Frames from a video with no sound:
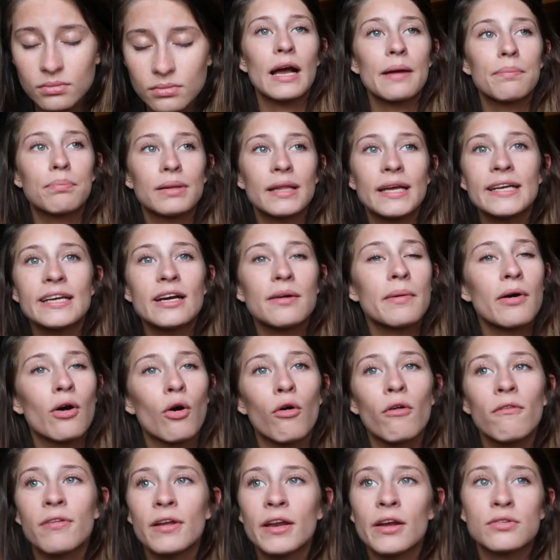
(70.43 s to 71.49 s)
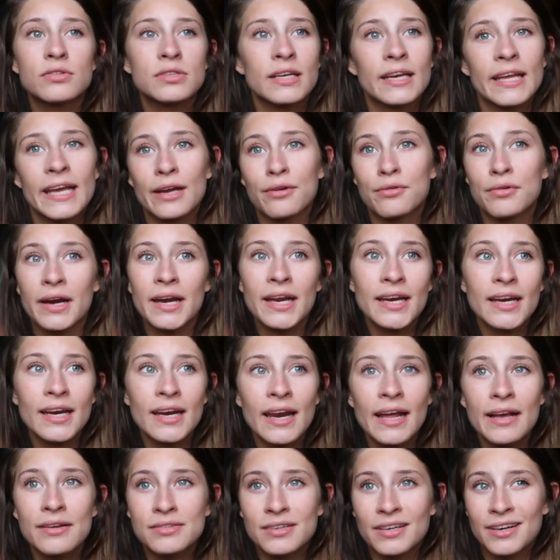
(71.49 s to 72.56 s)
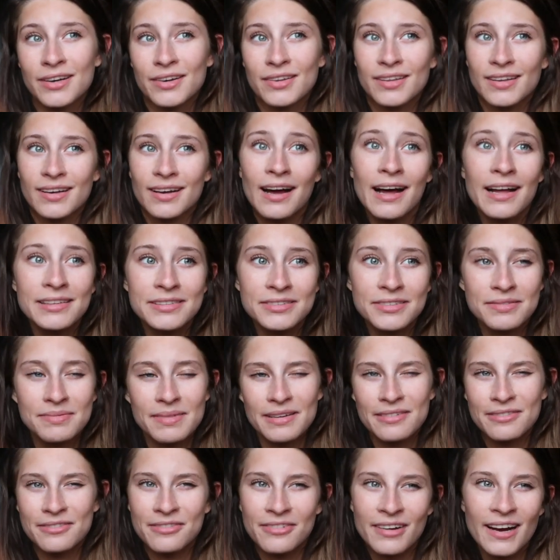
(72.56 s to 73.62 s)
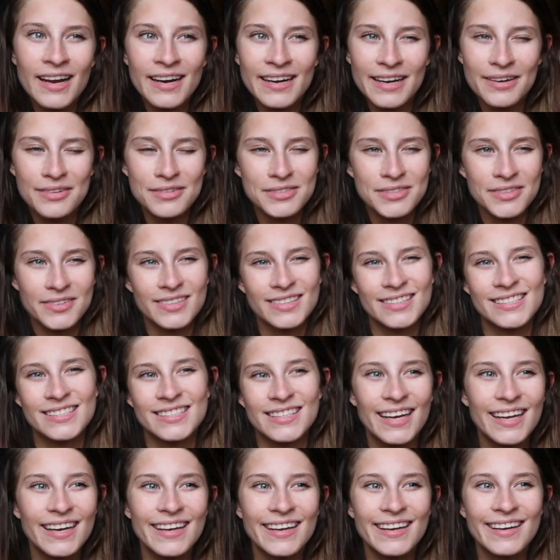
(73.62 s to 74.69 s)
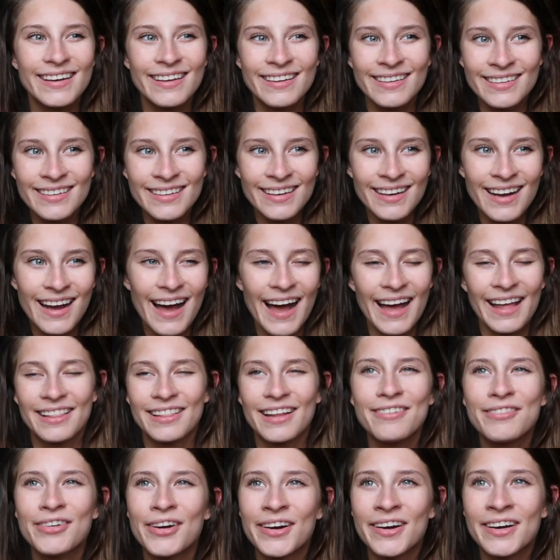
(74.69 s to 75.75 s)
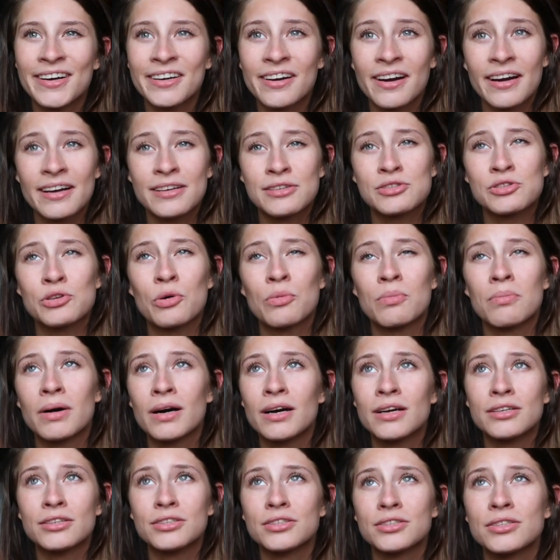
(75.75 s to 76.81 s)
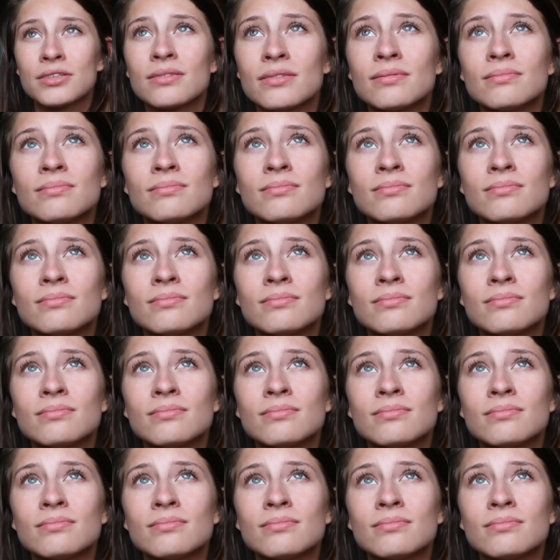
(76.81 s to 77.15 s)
I planned out my whole video, was gonna get ready today, I was gonna go to the concert with my friend, I was so excited. I love Ariana Grande so much.